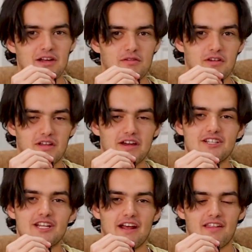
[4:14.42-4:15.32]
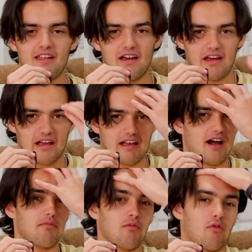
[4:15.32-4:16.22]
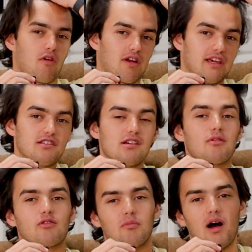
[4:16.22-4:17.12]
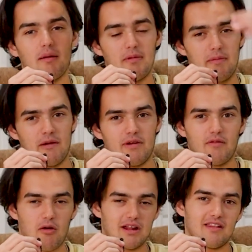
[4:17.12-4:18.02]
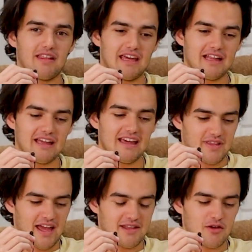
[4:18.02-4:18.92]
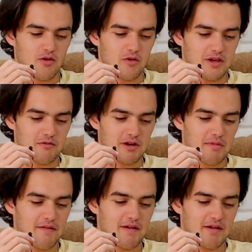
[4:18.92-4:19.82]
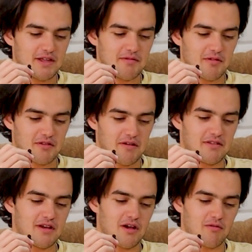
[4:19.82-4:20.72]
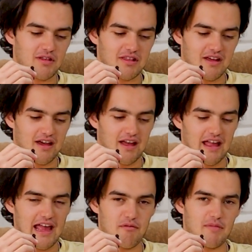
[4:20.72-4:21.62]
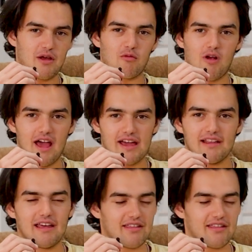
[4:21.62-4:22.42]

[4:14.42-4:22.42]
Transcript: you know, there's a good chance a couple more YouTubers will pop up than we've already seen. I know one of my favorite YouTubers when I was young was 8-Bit Ryan.